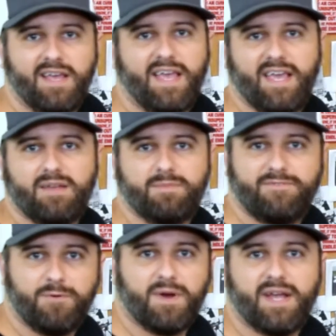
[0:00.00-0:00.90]
And
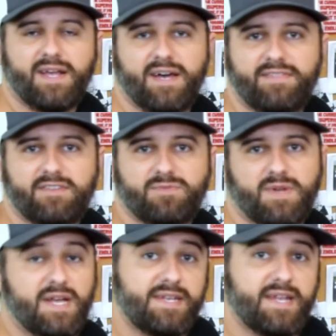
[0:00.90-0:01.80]
before I got this
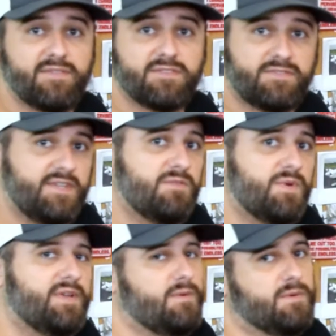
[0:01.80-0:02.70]
one, I'd never seen
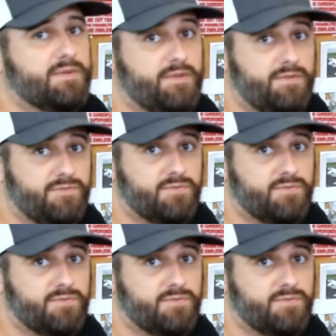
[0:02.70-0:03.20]
one or used